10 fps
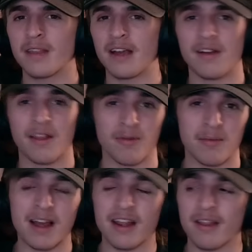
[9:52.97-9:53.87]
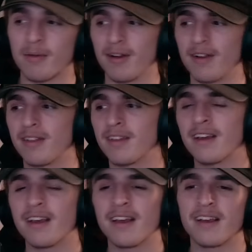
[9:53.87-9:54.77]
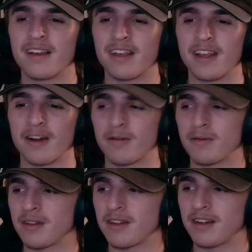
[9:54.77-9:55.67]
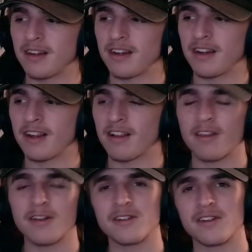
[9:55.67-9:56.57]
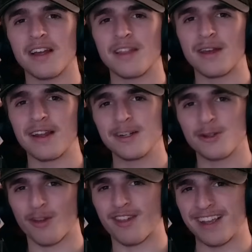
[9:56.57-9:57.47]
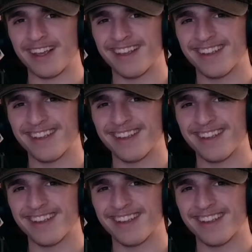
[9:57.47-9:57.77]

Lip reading: at least from my experience, you know, it's usually not that interesting.